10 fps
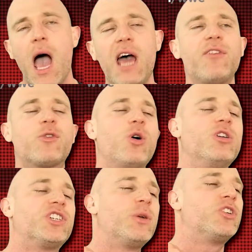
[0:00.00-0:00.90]
And of
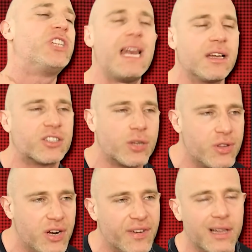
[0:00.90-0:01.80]
course, she was yelling at
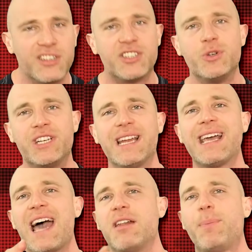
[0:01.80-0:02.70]
Sonya Deville and she was
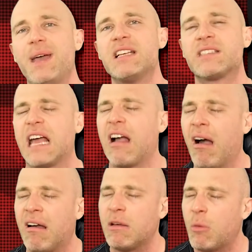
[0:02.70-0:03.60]
yelling at Adam Pearce saying,
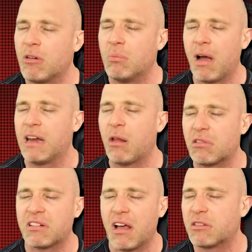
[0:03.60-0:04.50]
I want my
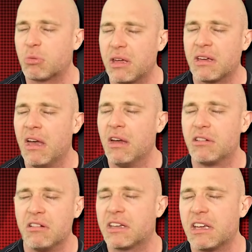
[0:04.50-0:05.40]
loss last week
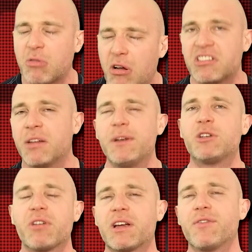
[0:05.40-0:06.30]
to Nikki Cross to
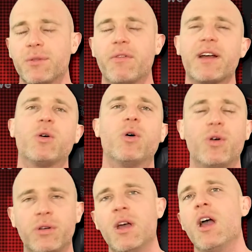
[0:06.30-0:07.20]
be stricken from the
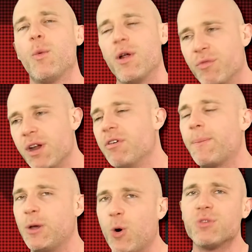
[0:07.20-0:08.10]
record, when Rhea
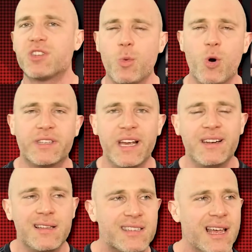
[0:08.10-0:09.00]
Ripley also walked
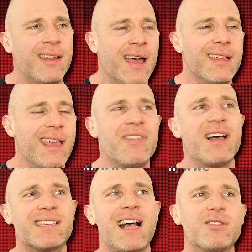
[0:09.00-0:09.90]
in and said, yeah,
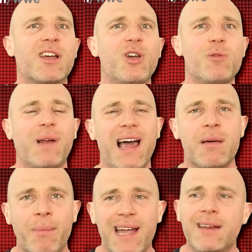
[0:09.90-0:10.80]
that sounds like a good
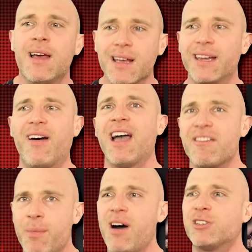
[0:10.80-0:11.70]
plan, mate. Can I
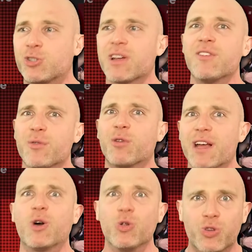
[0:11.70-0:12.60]
have mine stricken from the
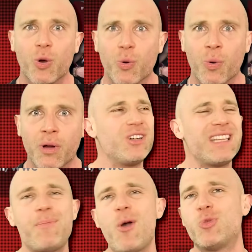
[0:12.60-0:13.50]
record too?
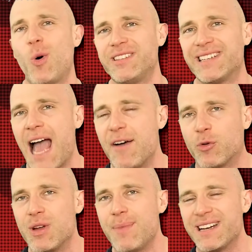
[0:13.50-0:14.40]
Because they both wanted to have
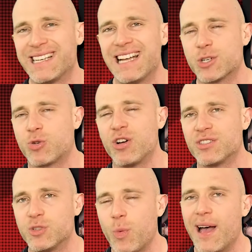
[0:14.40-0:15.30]
a rematch against
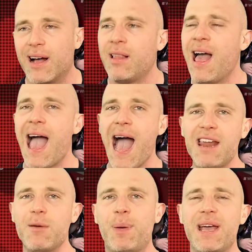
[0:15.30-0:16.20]
Cross as well,
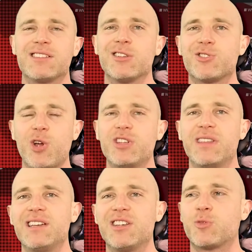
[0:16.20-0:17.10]
Adam Pearce and
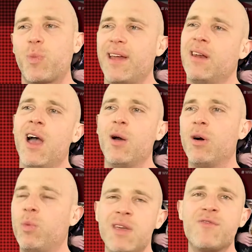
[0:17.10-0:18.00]
Sonya then just went,
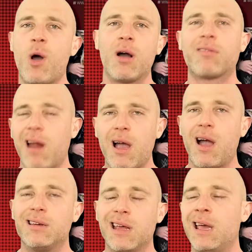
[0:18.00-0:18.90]
well, we've got a great
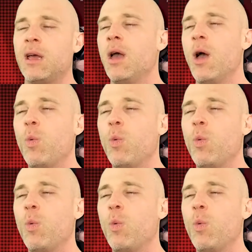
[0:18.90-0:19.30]
idea.